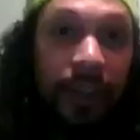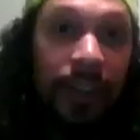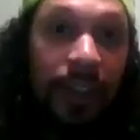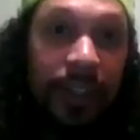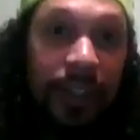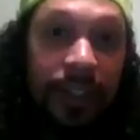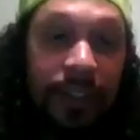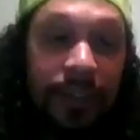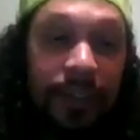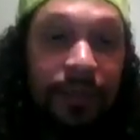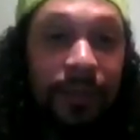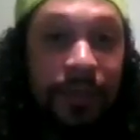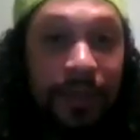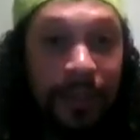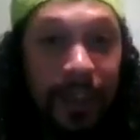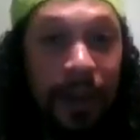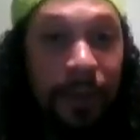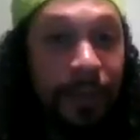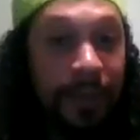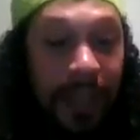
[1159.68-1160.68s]
of these
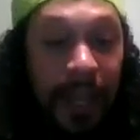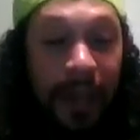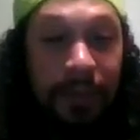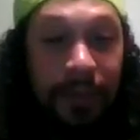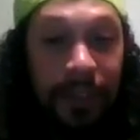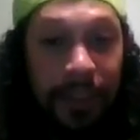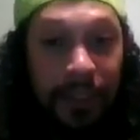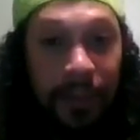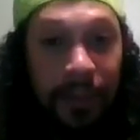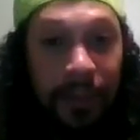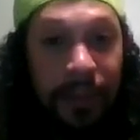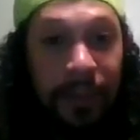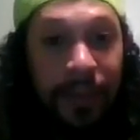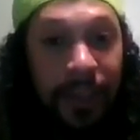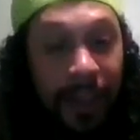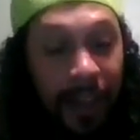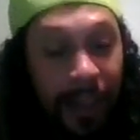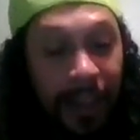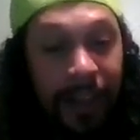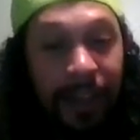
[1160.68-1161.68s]
sometime soon,
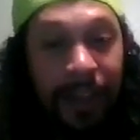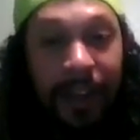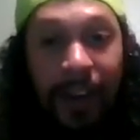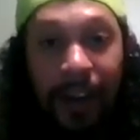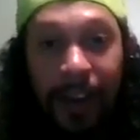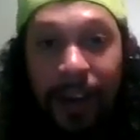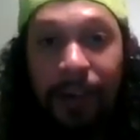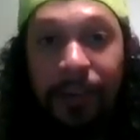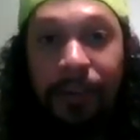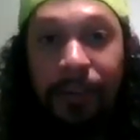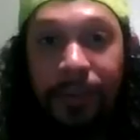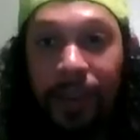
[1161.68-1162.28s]
and you